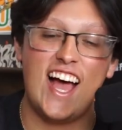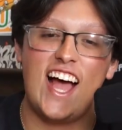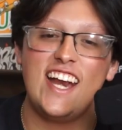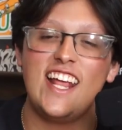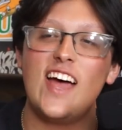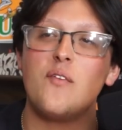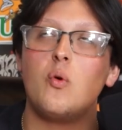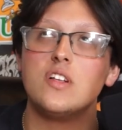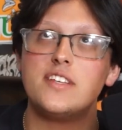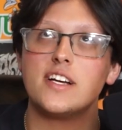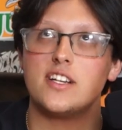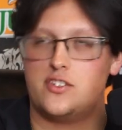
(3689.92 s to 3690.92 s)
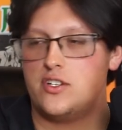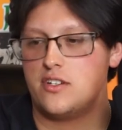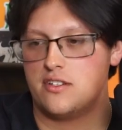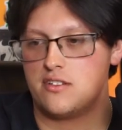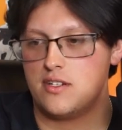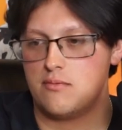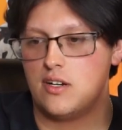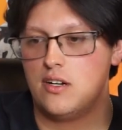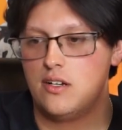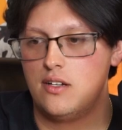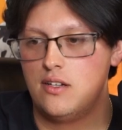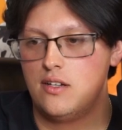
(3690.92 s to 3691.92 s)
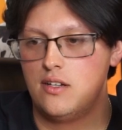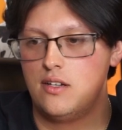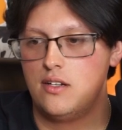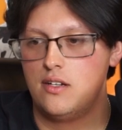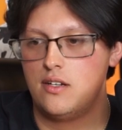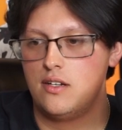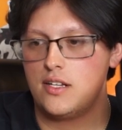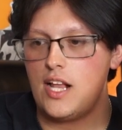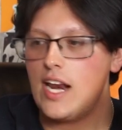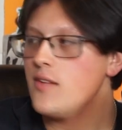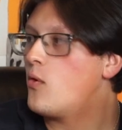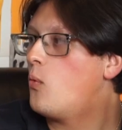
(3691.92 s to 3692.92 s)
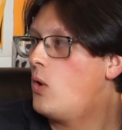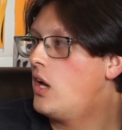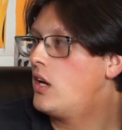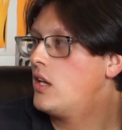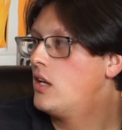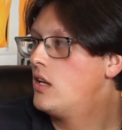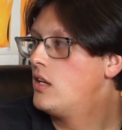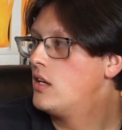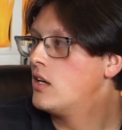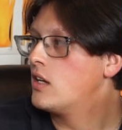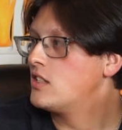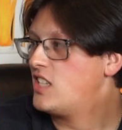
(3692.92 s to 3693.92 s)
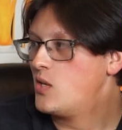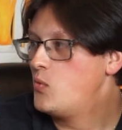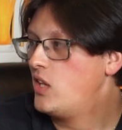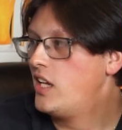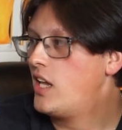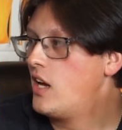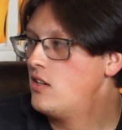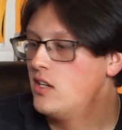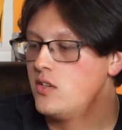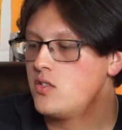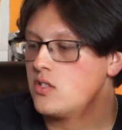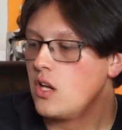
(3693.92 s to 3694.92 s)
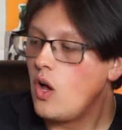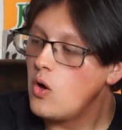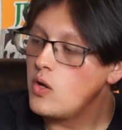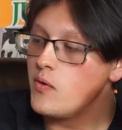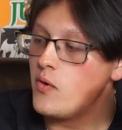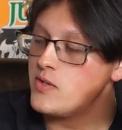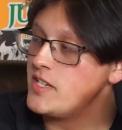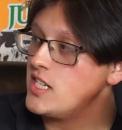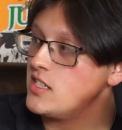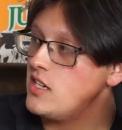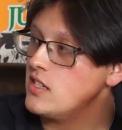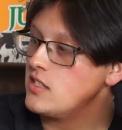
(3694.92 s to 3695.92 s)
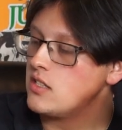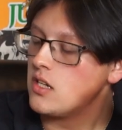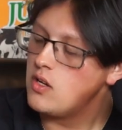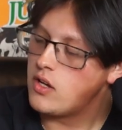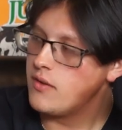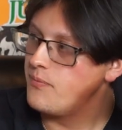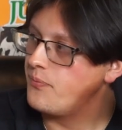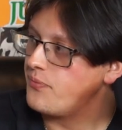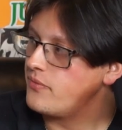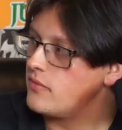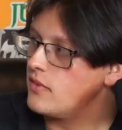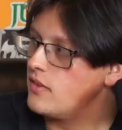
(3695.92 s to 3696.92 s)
didn't have 1 second to chill yesterday, bro. Not even one. The second we lay down, she was like, oh, can you watch my TikToks? I was like, okay. But